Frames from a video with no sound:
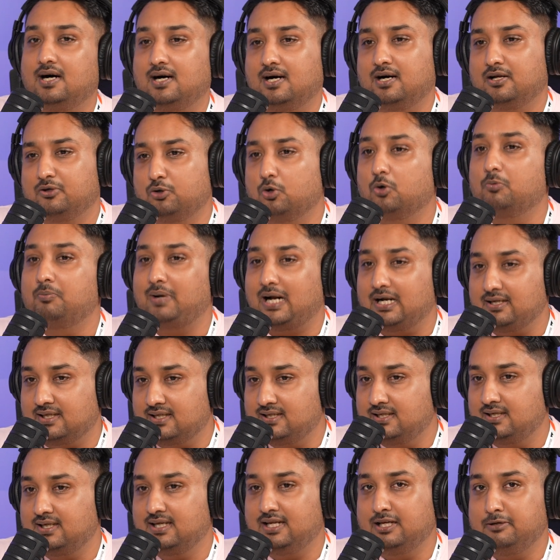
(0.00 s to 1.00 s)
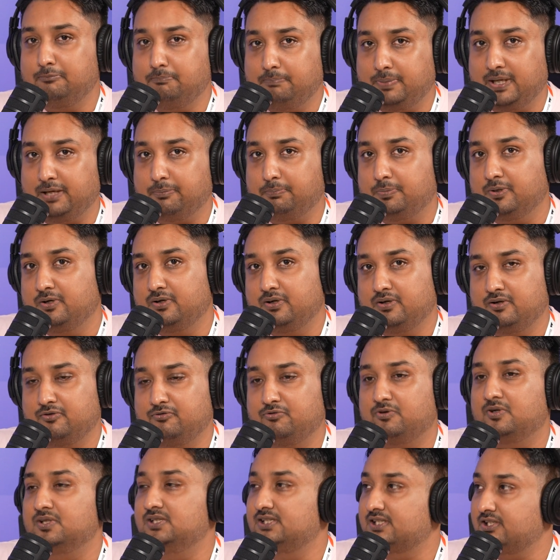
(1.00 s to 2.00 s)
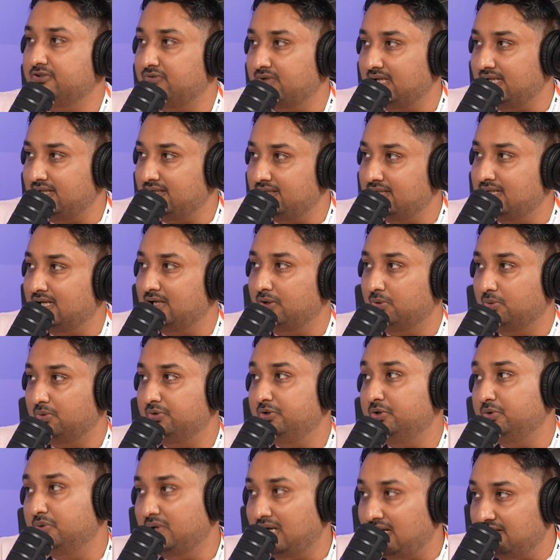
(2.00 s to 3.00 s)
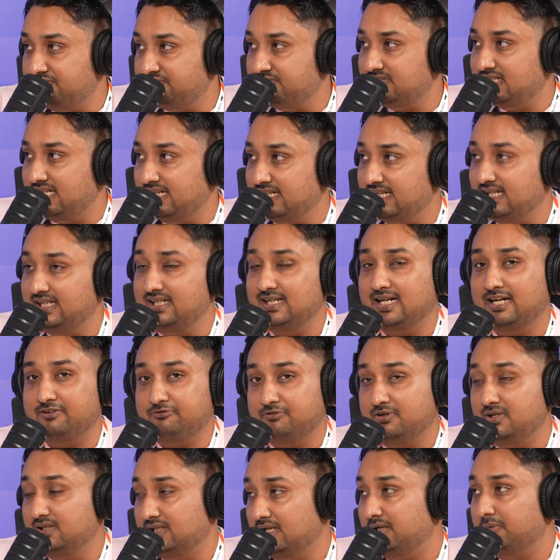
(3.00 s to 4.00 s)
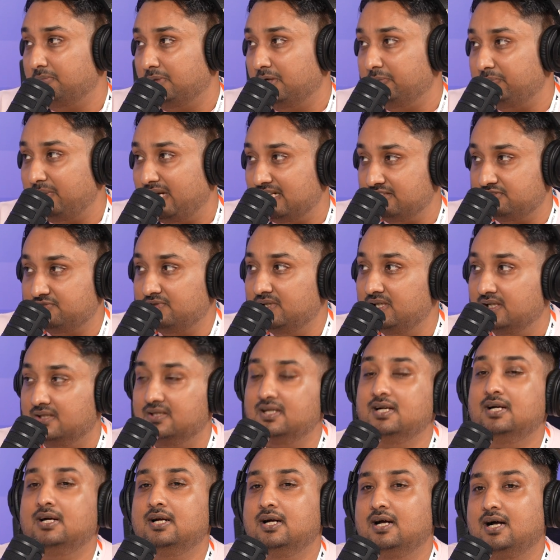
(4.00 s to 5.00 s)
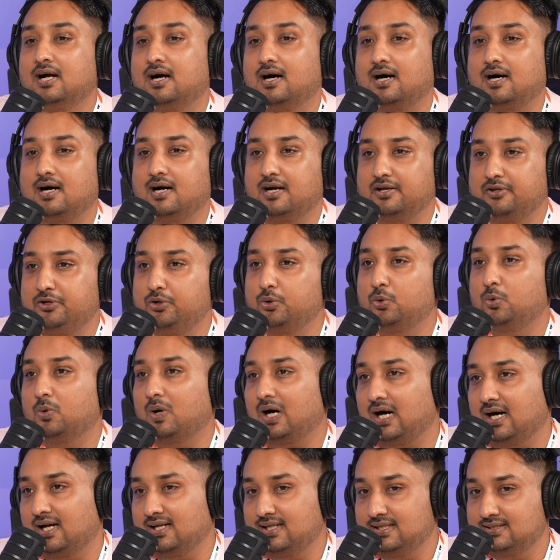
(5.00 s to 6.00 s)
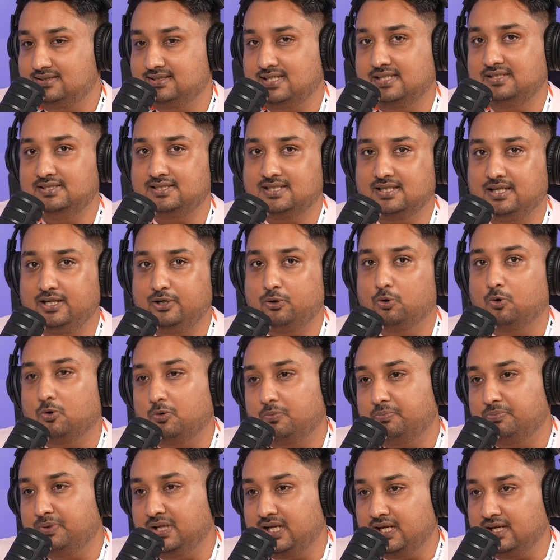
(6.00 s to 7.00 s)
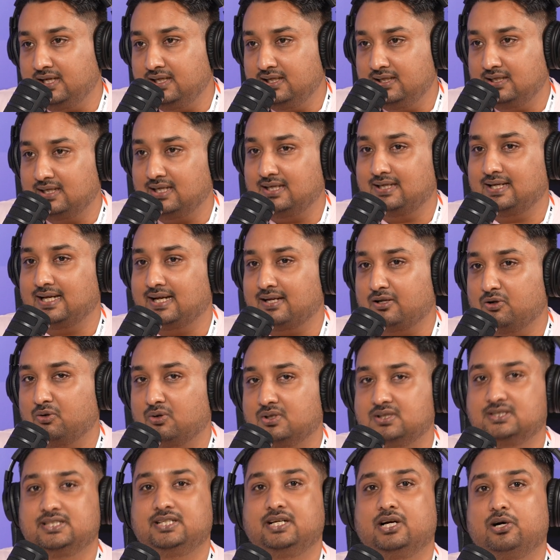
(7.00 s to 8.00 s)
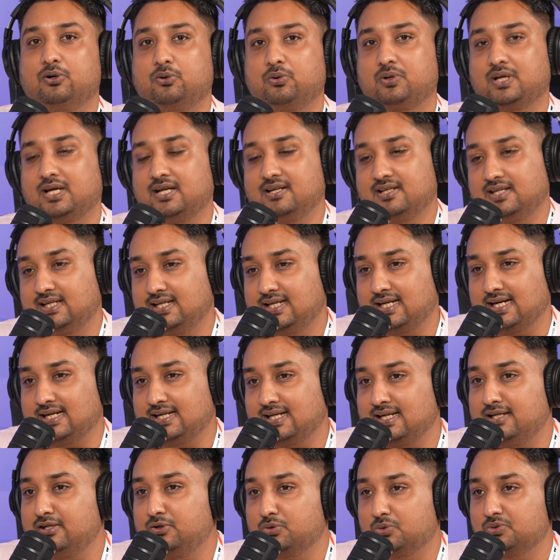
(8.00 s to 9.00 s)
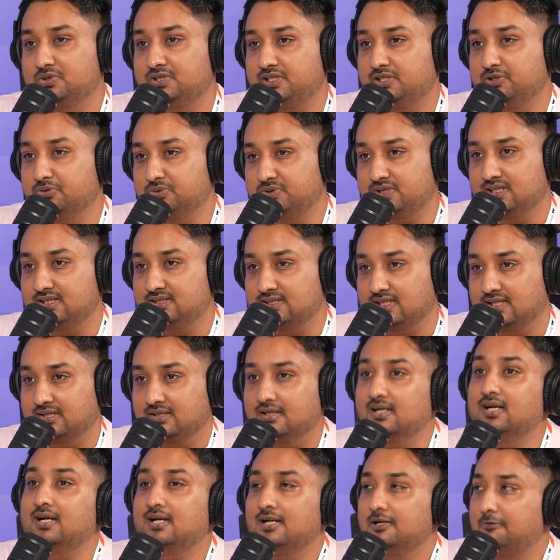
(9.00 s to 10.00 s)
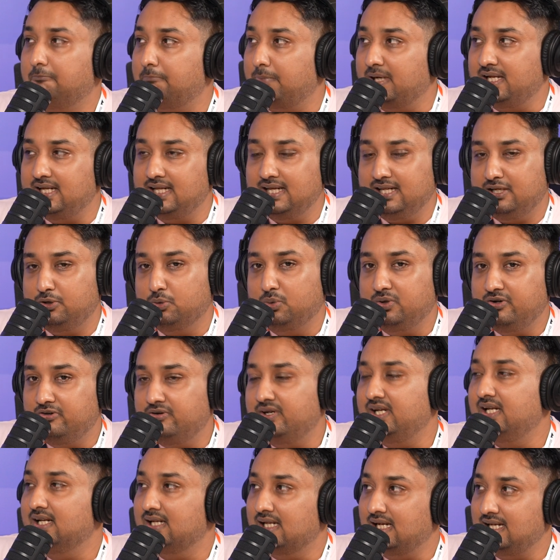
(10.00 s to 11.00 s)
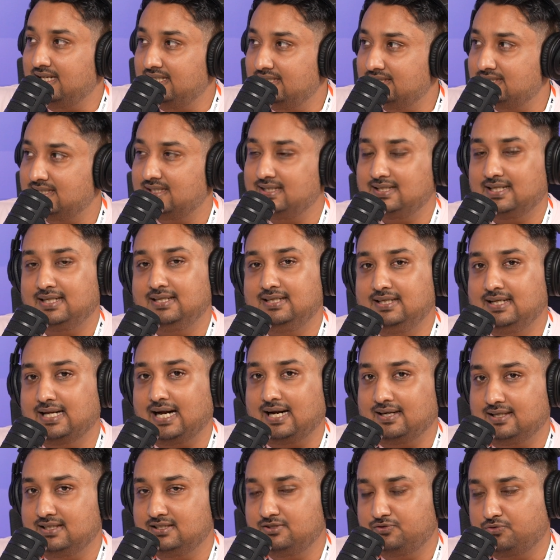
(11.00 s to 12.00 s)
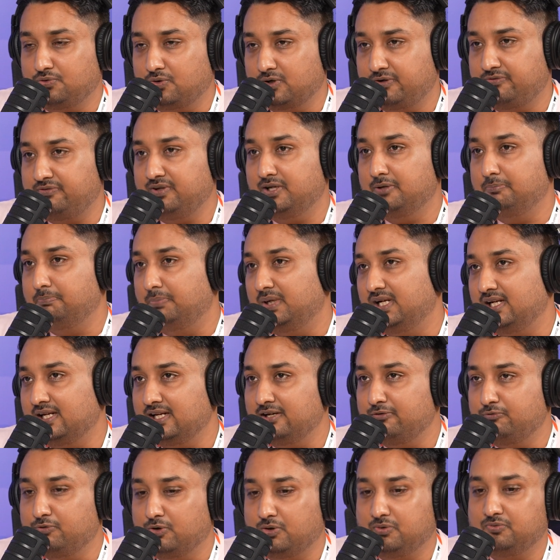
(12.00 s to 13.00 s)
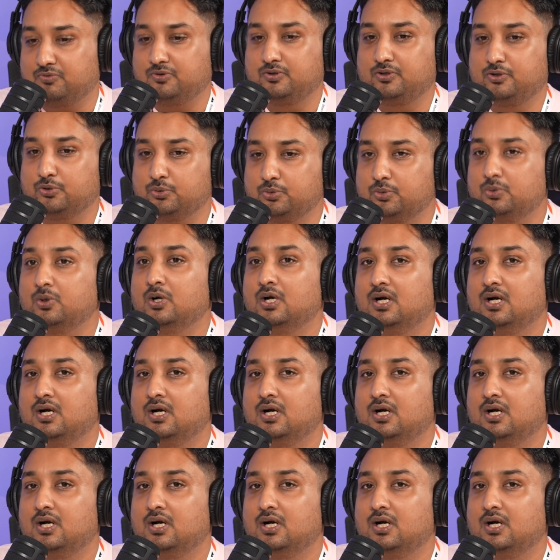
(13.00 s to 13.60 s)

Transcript: no matter in paper version right now, you have staking that will come up as well. You are essentially opening the technology out and getting those users in, but they don't realize it, and that is what we are building forward to.